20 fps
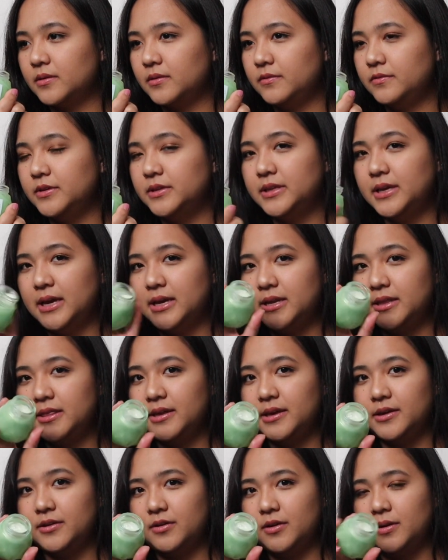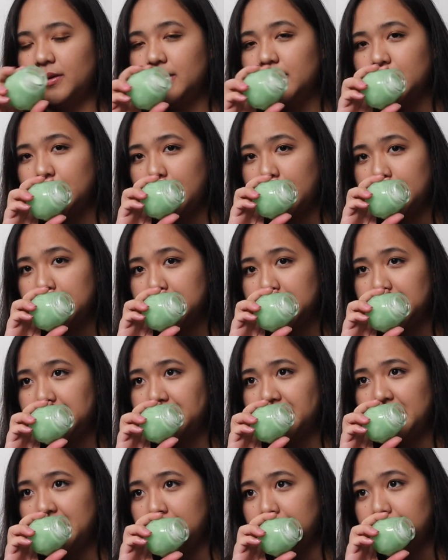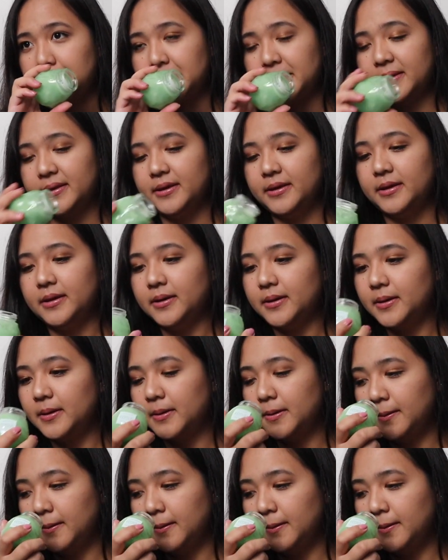really anything at all. Kind of smells like